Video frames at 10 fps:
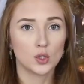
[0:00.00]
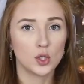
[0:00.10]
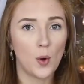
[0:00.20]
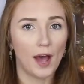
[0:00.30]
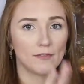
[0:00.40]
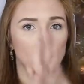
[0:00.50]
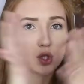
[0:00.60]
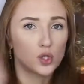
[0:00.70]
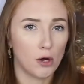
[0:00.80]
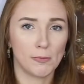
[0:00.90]
So you have
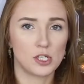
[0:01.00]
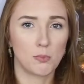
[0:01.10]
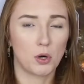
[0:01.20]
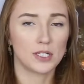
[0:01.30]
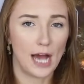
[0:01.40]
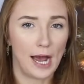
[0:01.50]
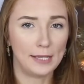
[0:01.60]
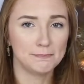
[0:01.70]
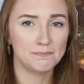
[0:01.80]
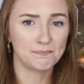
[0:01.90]
so much more
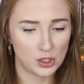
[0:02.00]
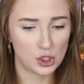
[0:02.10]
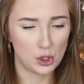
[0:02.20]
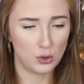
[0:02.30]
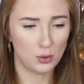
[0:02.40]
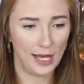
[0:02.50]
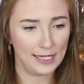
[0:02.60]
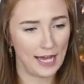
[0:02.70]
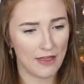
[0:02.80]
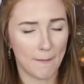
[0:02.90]
time to
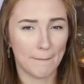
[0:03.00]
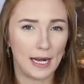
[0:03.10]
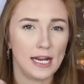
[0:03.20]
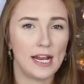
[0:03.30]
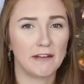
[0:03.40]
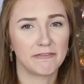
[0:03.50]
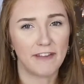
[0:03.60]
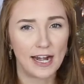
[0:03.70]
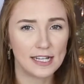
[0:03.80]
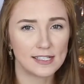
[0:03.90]
like get the money and
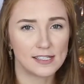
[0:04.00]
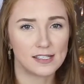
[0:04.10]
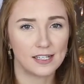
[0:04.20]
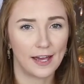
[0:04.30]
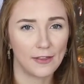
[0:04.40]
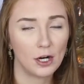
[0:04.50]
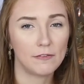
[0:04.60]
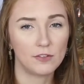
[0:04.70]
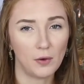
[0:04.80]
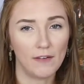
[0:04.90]
finances together
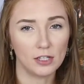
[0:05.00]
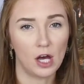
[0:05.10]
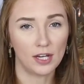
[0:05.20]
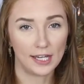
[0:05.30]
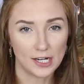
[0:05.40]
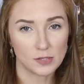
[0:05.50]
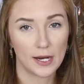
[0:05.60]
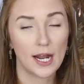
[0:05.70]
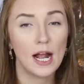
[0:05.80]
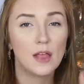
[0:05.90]
if you have a long engagement.